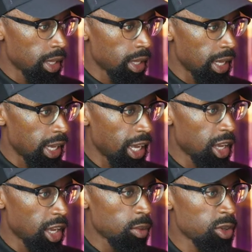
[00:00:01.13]
Hey,
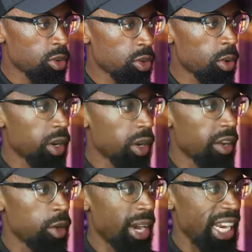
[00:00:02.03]
what's going on,
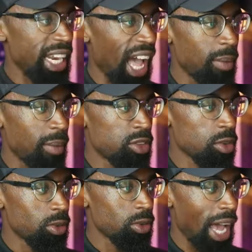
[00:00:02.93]
everybody? Obstacles, the
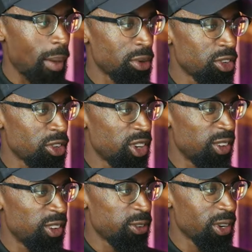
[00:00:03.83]
opportunity for
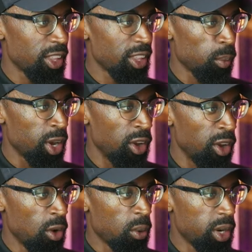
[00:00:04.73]
another one.
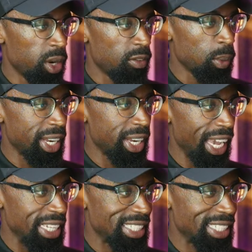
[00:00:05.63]
When everyone hates
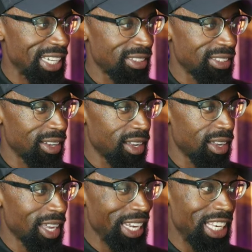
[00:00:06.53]
Tesla,
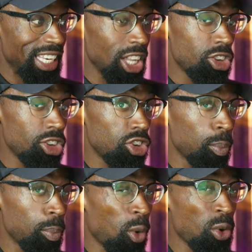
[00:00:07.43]
dealership
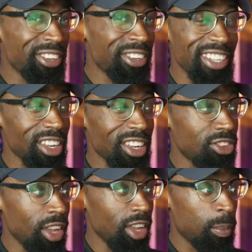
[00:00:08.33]
or stealership,
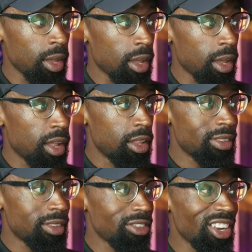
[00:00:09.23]

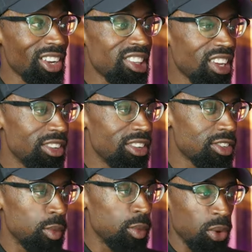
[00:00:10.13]
Tesla changes the
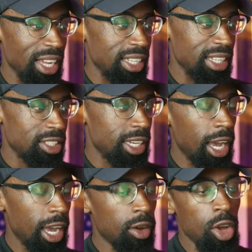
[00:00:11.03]
process. Now,
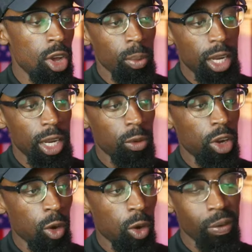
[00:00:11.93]
we don't know
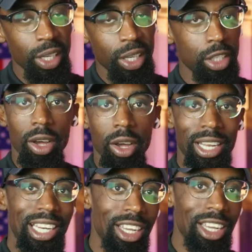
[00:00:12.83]
if we could call it a
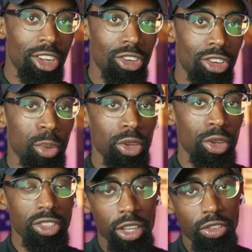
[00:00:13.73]
dealership or a
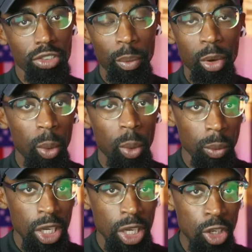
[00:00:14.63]
stealership, but what we
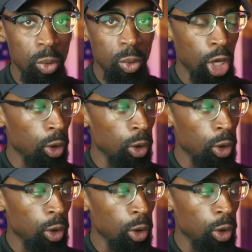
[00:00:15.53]
do know